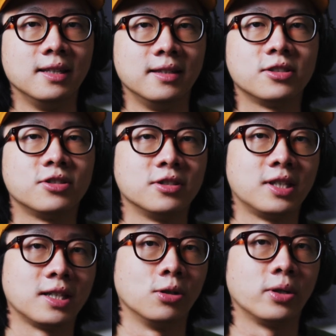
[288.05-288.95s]
Let's just
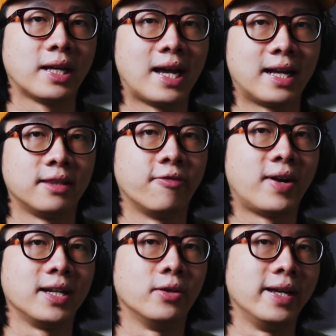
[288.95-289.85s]
take a look at the
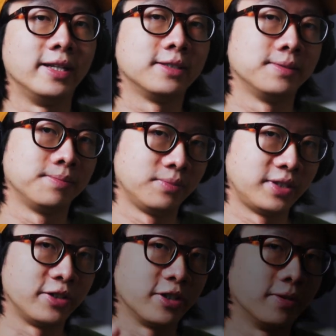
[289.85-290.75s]
final edit.
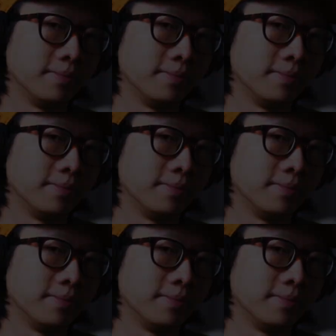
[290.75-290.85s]
There you go.